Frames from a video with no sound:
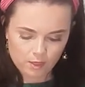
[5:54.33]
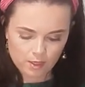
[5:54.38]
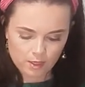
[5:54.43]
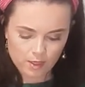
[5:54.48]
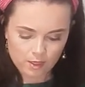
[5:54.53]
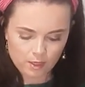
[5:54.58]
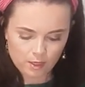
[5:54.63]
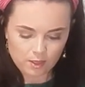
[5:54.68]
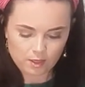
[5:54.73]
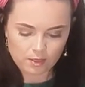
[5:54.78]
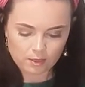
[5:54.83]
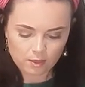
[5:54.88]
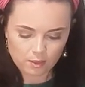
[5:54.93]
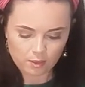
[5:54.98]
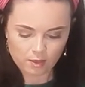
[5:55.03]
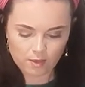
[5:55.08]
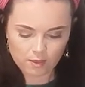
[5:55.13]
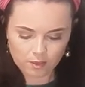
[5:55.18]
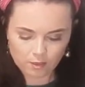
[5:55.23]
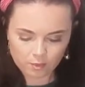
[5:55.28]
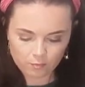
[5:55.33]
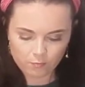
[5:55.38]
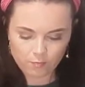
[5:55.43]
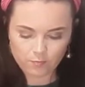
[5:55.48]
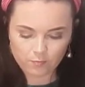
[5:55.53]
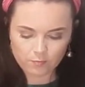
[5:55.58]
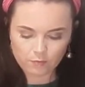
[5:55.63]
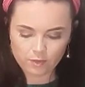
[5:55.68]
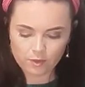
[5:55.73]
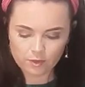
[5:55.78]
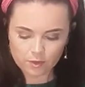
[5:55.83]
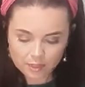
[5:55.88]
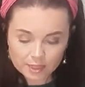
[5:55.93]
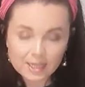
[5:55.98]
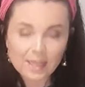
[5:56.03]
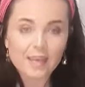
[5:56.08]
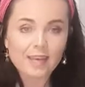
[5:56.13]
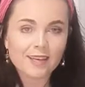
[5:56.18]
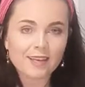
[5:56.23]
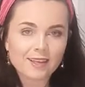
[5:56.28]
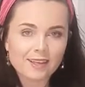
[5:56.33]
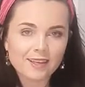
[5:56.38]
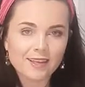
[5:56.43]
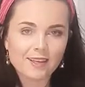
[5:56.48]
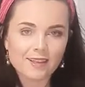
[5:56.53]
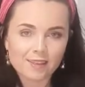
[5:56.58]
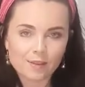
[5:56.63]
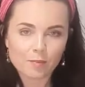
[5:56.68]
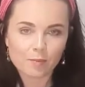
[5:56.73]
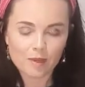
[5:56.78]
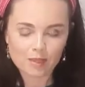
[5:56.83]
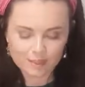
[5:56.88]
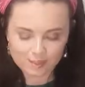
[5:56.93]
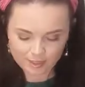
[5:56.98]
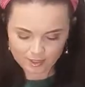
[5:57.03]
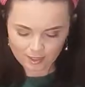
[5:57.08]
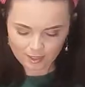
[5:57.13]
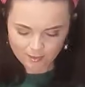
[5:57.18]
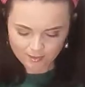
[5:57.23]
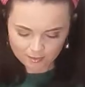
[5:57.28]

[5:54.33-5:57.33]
Okay, the thinner the better.